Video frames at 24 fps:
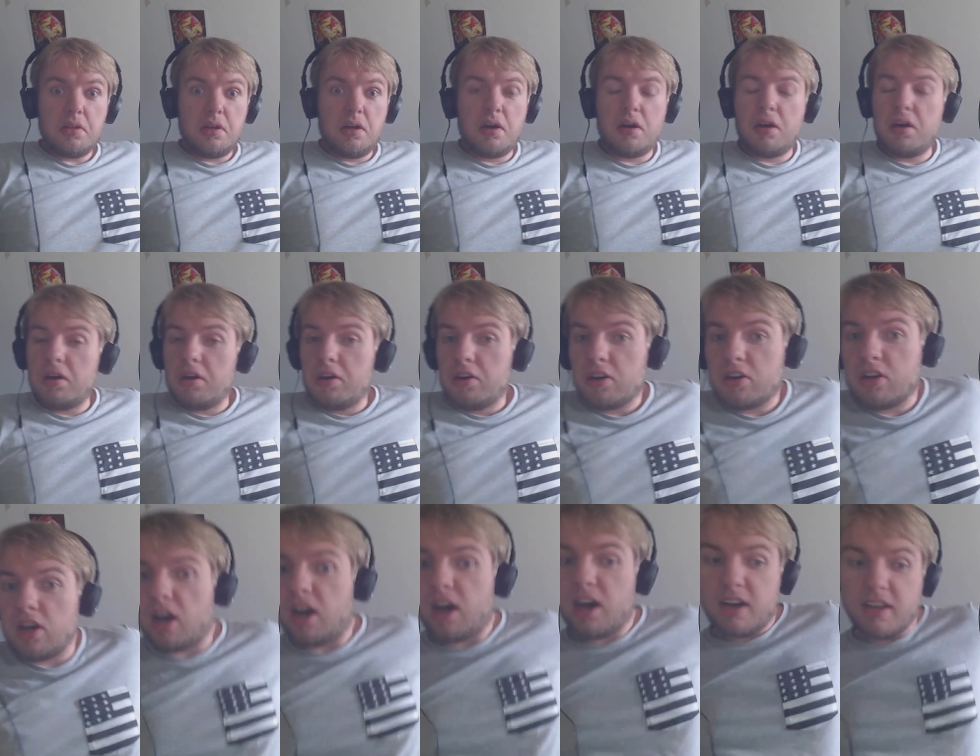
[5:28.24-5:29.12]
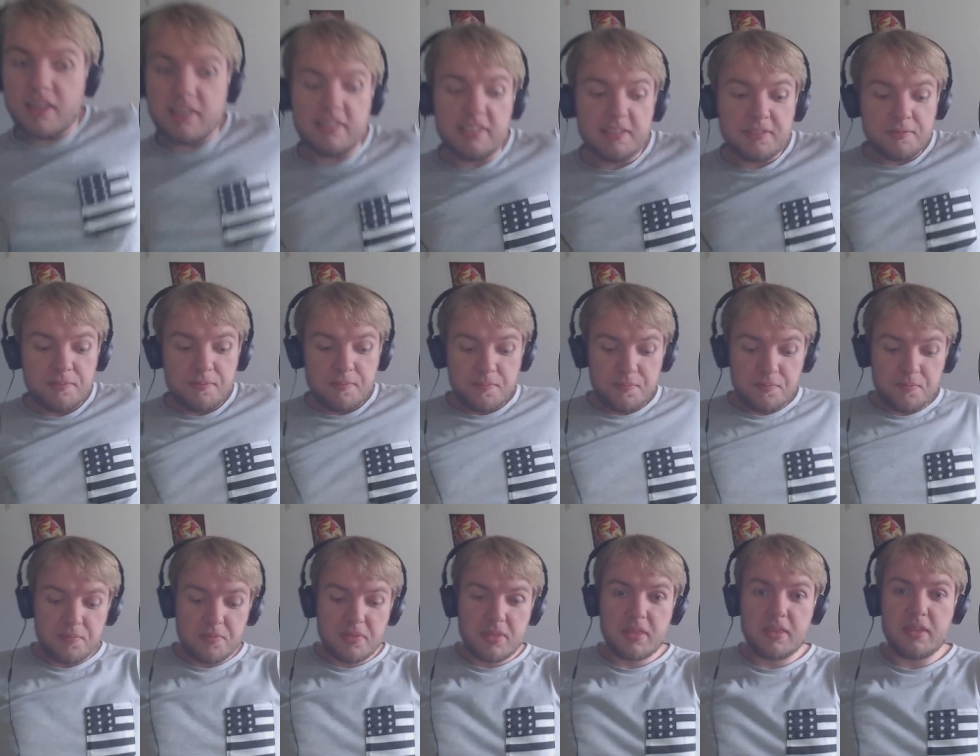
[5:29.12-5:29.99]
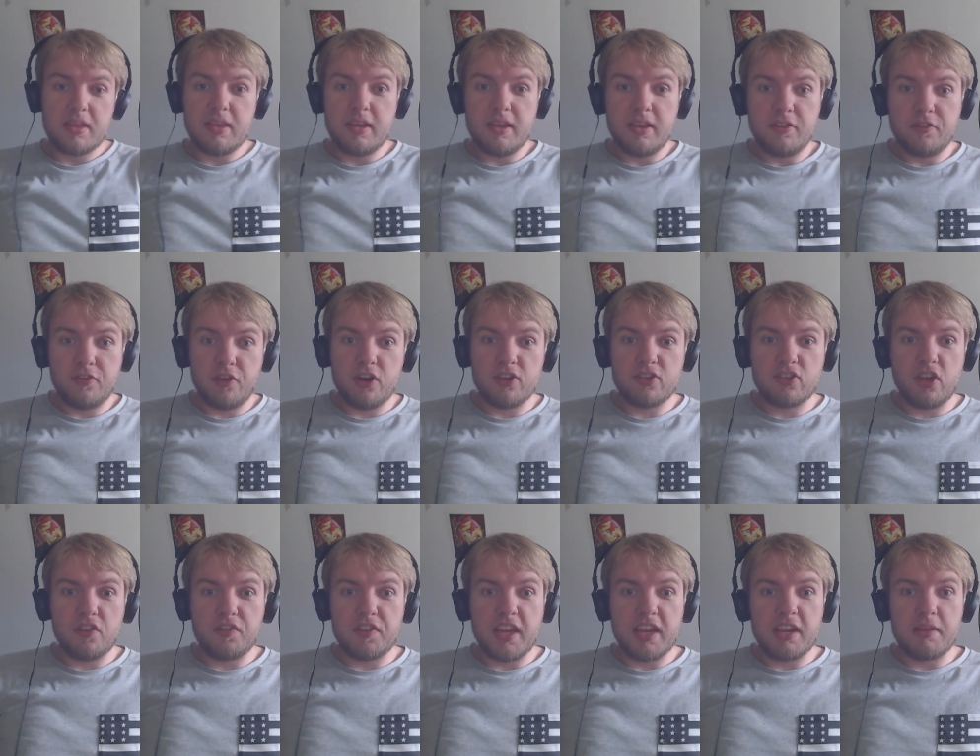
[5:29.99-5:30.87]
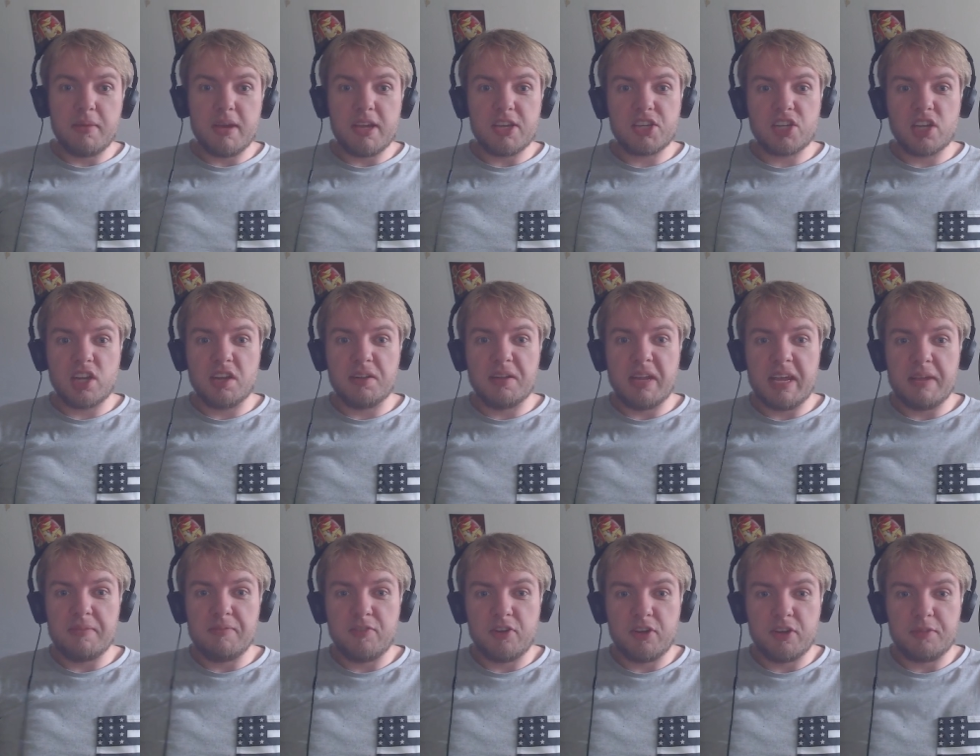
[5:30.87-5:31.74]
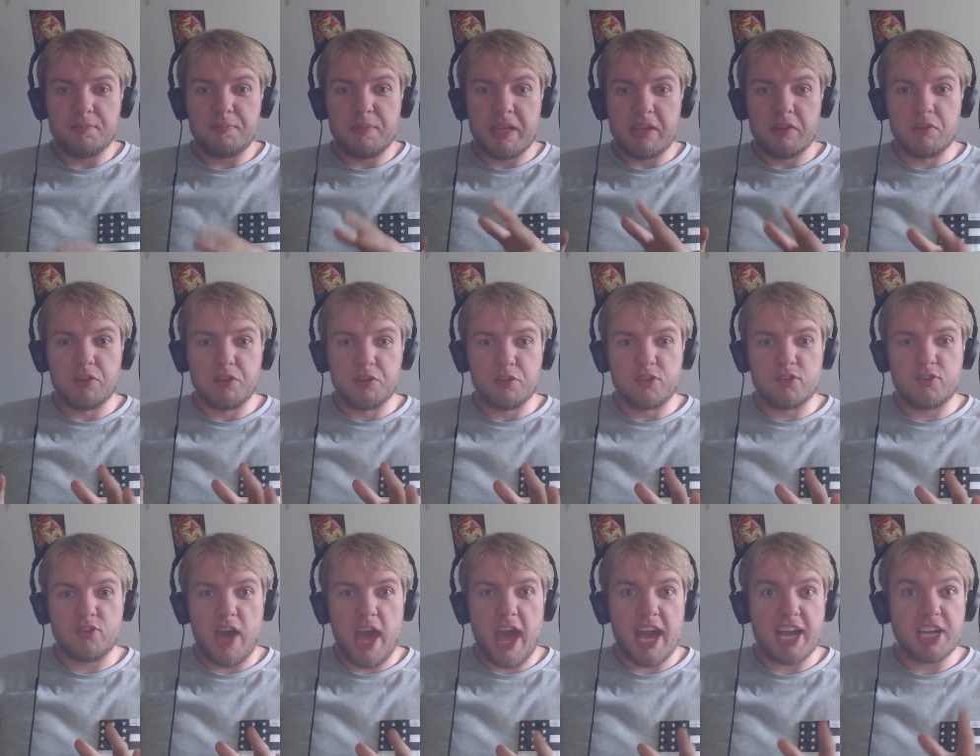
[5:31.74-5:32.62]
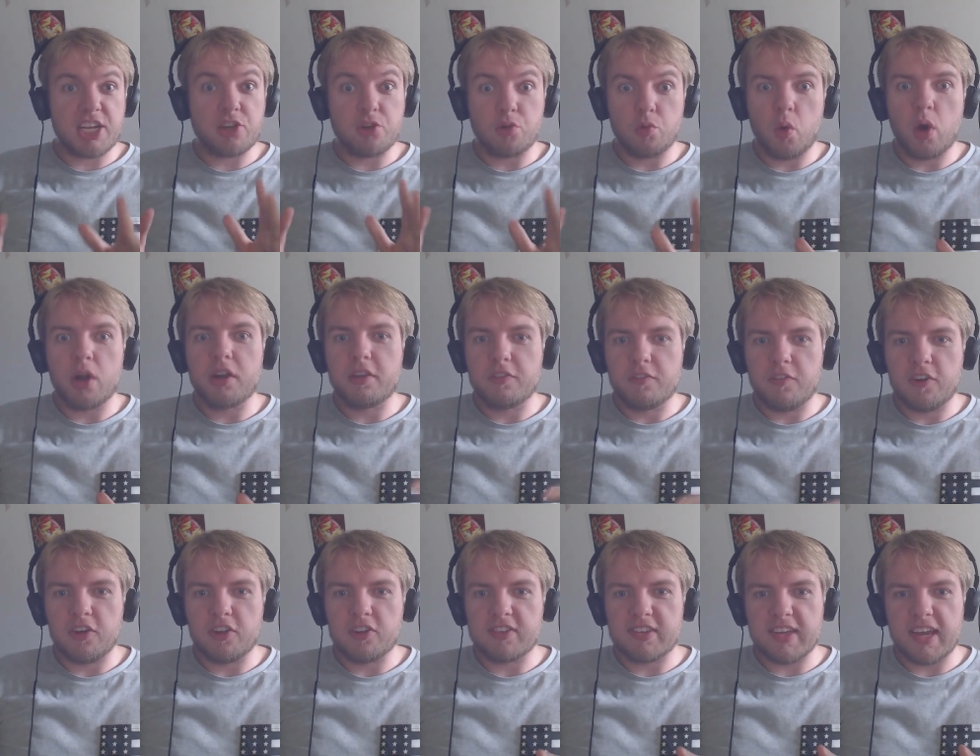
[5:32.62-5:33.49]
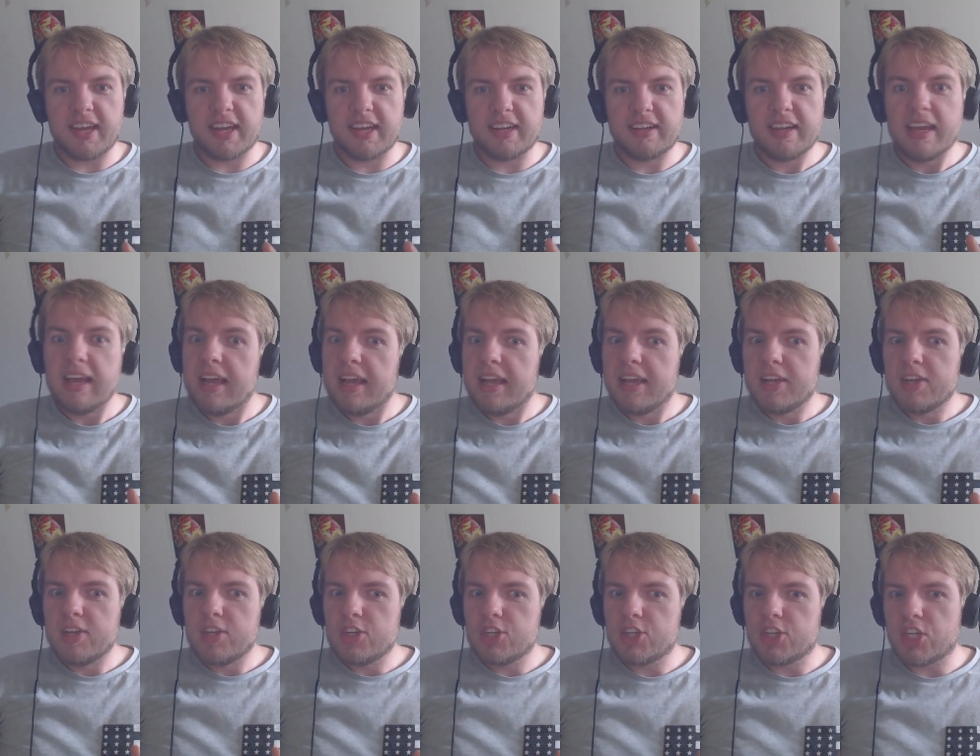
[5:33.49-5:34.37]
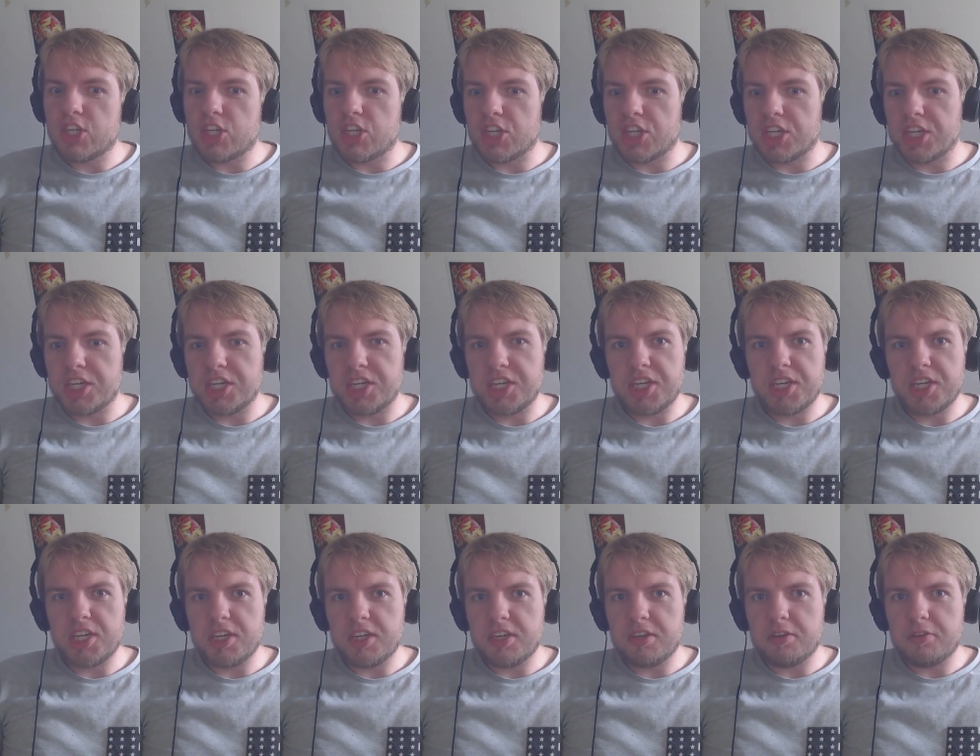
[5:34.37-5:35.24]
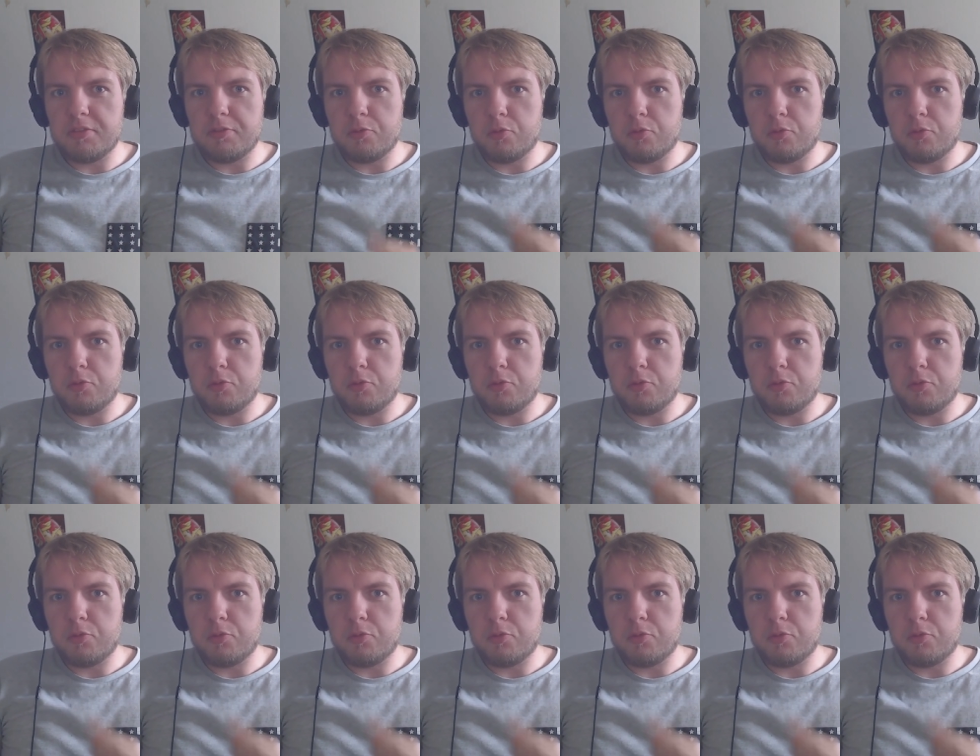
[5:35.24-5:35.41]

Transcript: Oh, God. First off, the animation on him being reduced to ash, wonderful. Second, she...